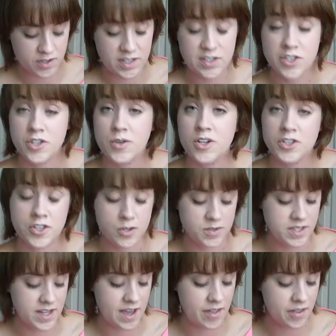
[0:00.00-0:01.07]
These two I'll show
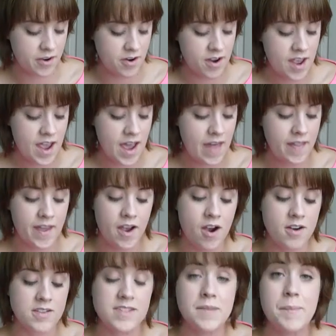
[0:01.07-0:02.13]
together, and they
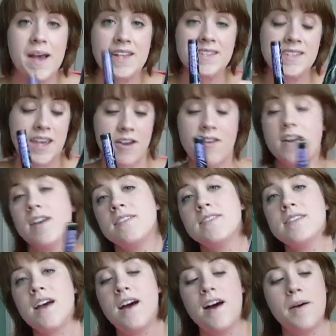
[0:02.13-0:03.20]
are some
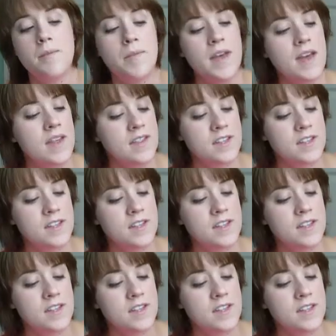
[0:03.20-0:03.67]
mascaras.